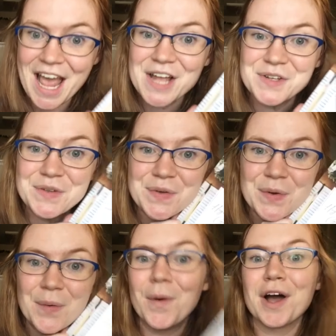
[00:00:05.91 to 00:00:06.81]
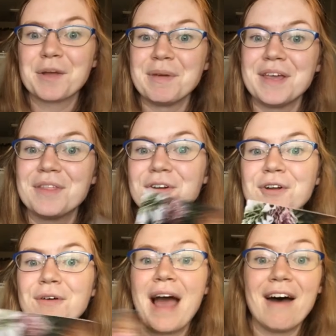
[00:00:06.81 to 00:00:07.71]
to walk me
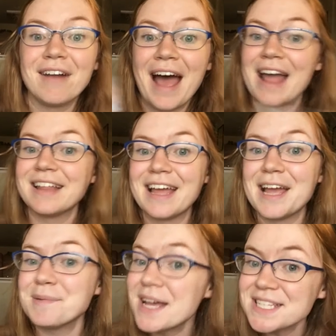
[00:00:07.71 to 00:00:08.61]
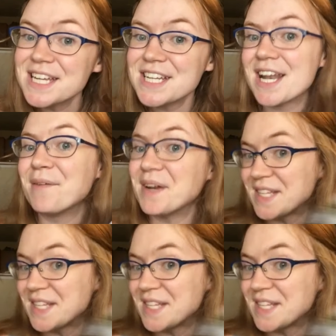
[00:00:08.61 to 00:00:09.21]
through how to highlight a passage, and I want to